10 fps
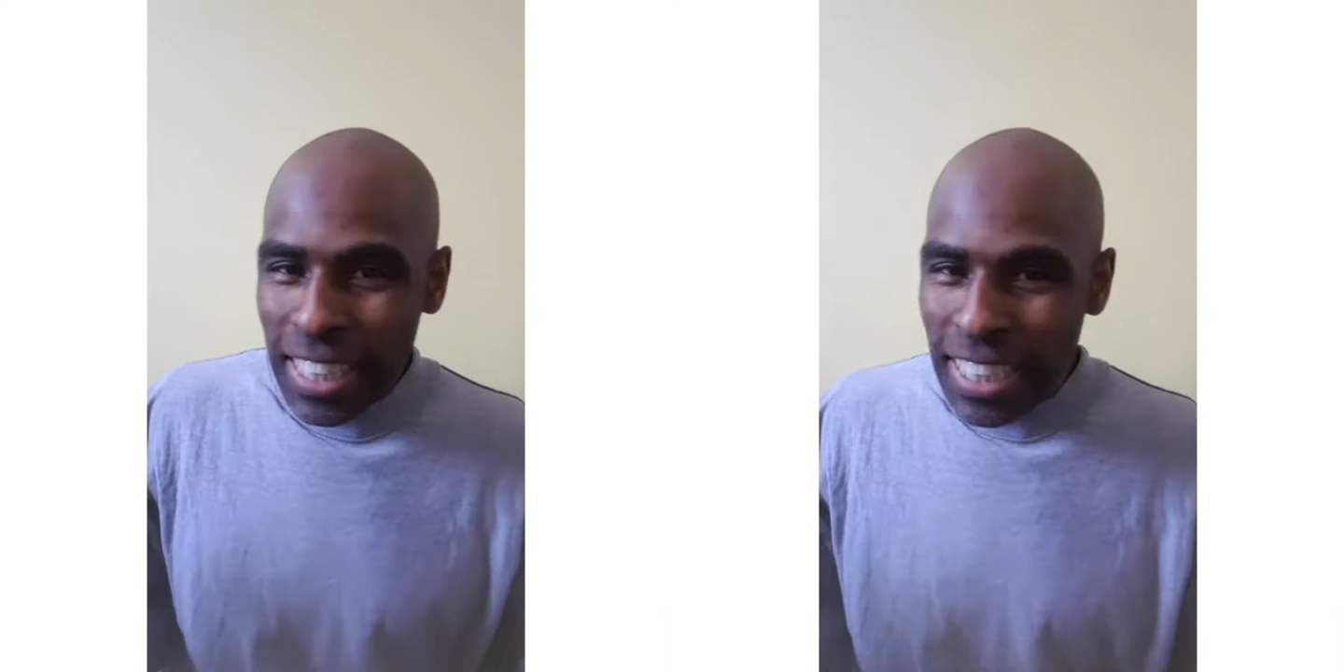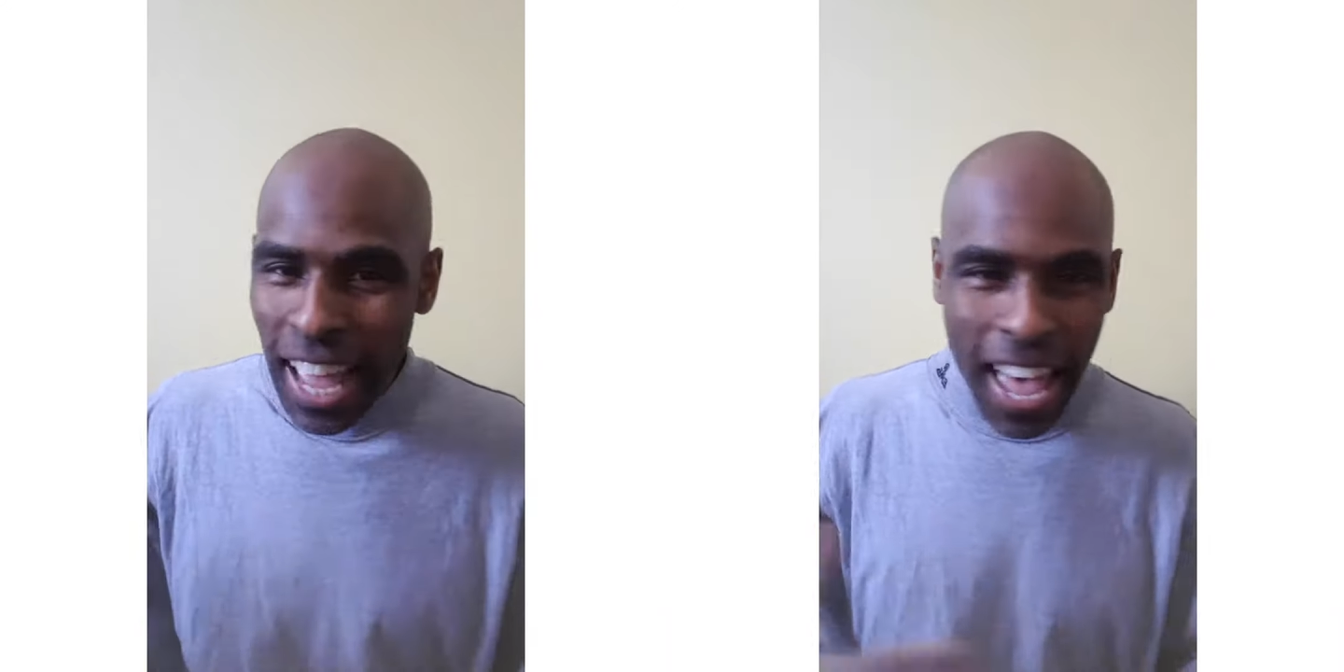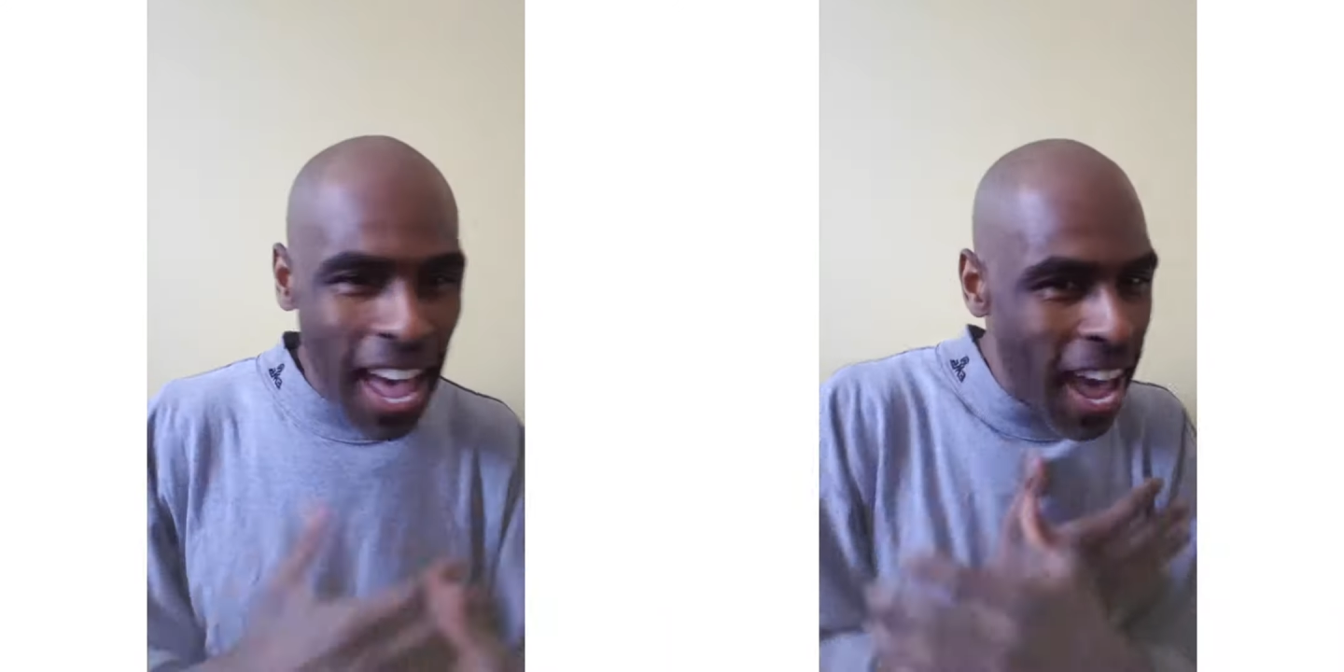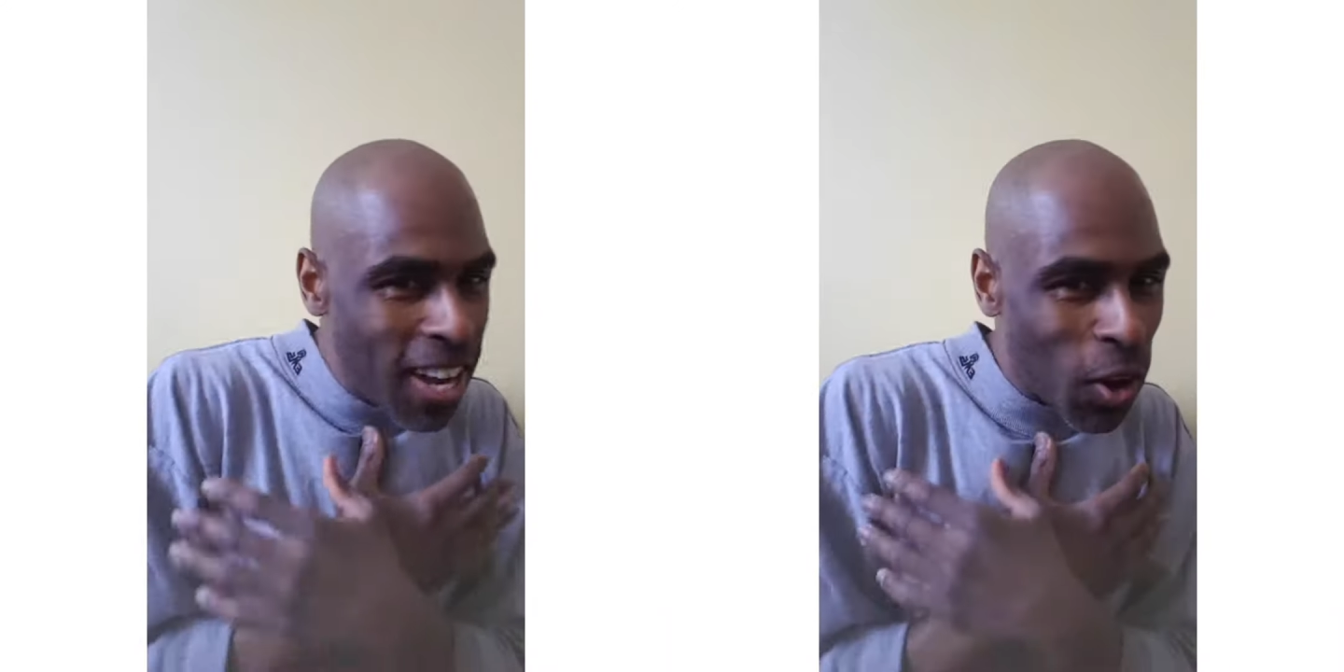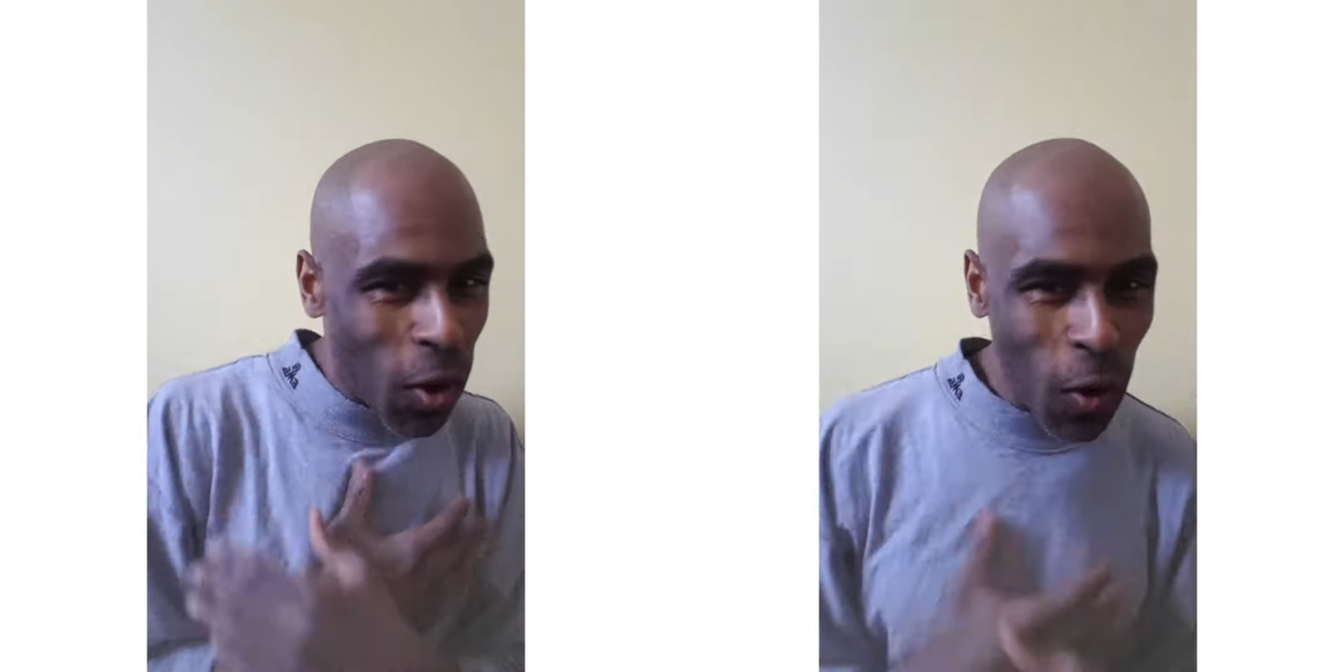
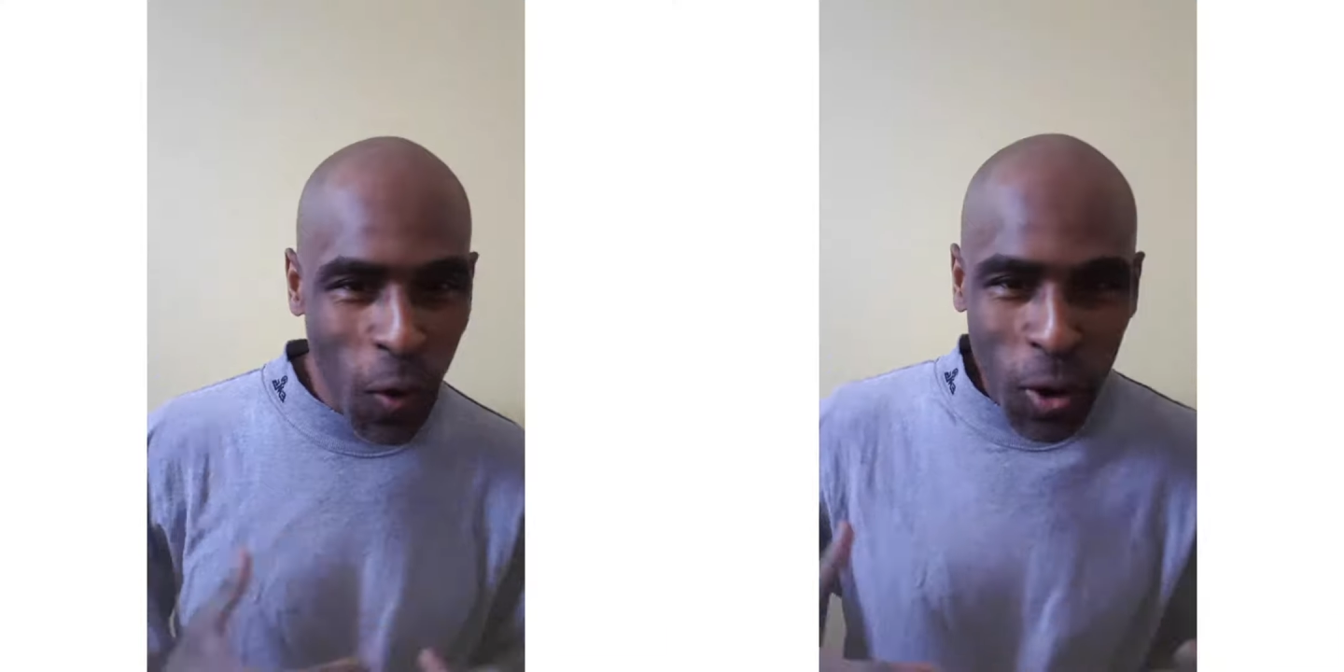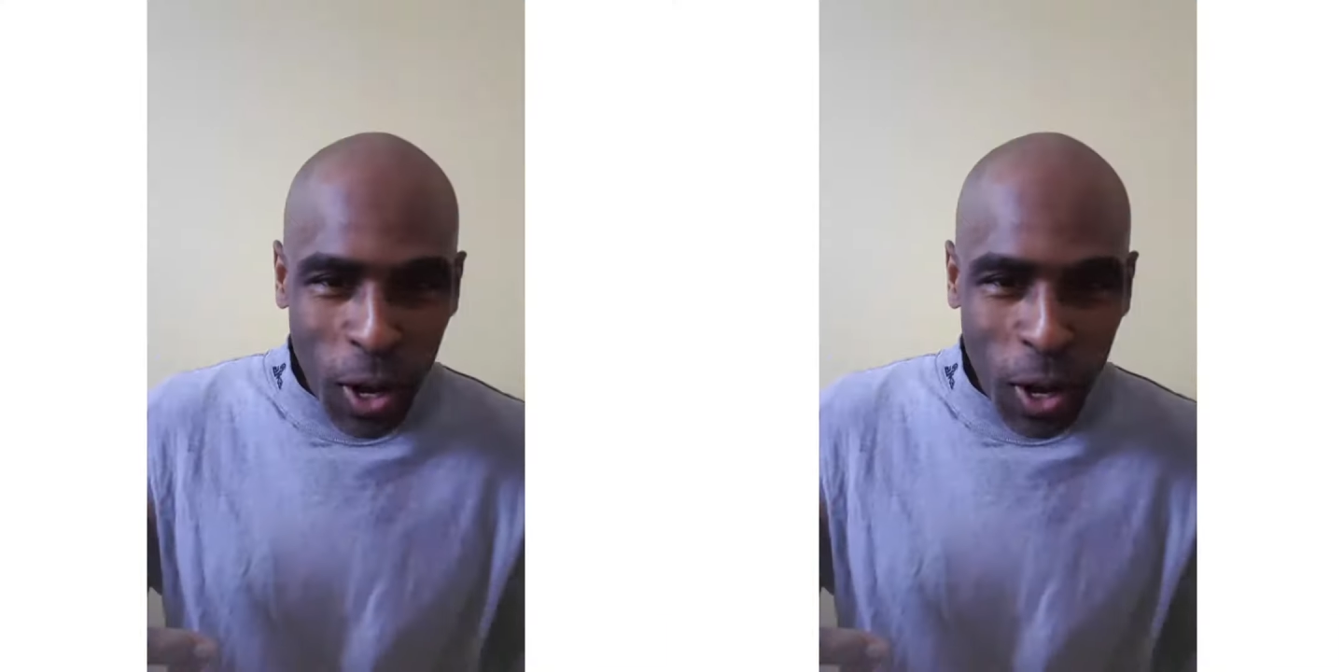channel.